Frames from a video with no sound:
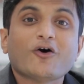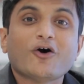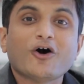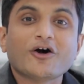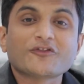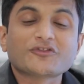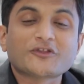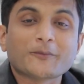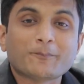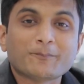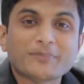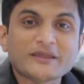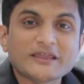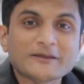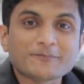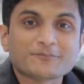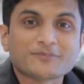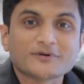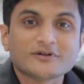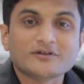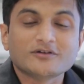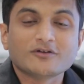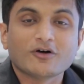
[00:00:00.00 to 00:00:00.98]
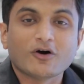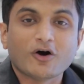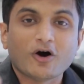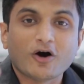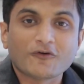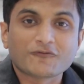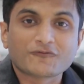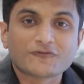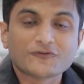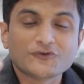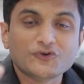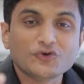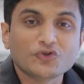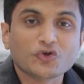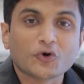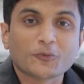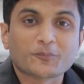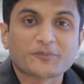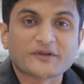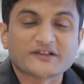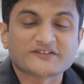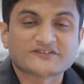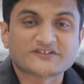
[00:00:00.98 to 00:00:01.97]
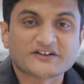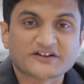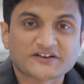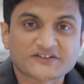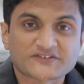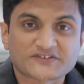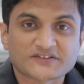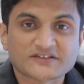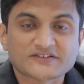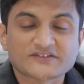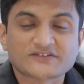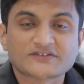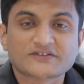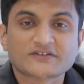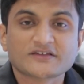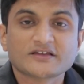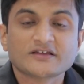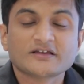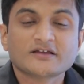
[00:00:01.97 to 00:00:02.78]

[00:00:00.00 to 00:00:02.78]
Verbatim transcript: on the people of European citizens.